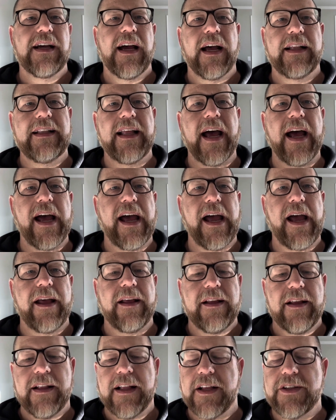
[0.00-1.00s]
And
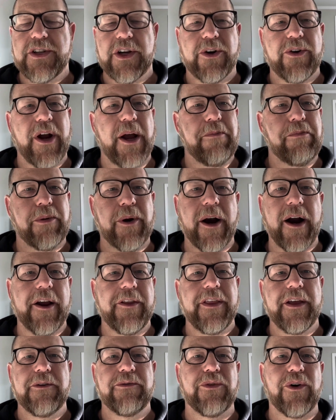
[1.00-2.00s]
that's a great prayer, I
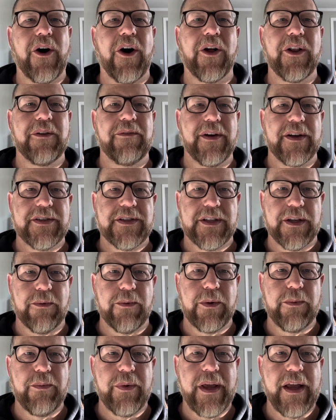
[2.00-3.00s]
think, for all of us, that
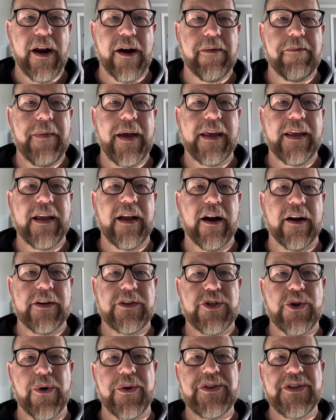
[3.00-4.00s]
when we are making our
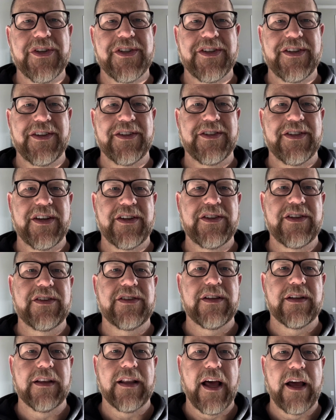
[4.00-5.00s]
choices and
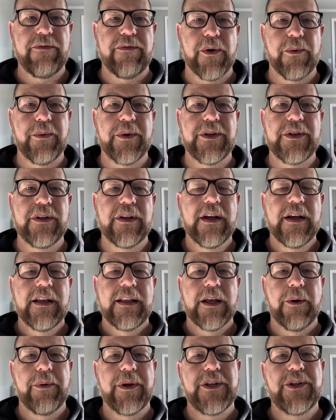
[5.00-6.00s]
decisions in life,
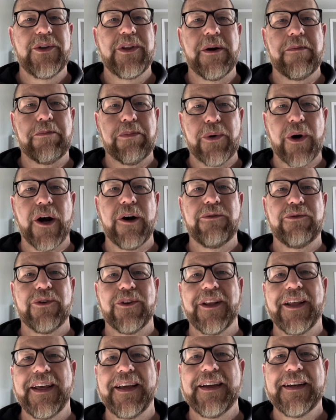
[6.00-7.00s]
that we do them
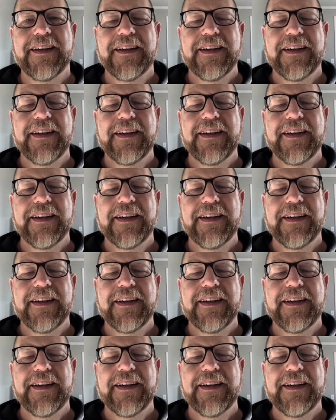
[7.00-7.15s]
prayerfully